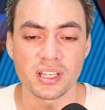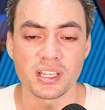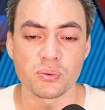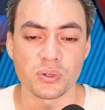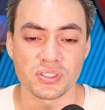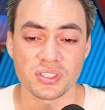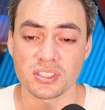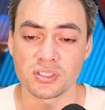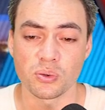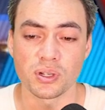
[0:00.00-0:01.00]
he was
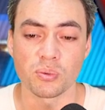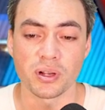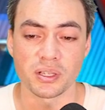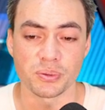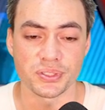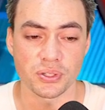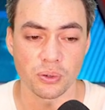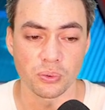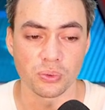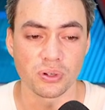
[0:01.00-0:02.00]
just doing what he was
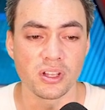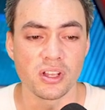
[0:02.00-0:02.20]
told.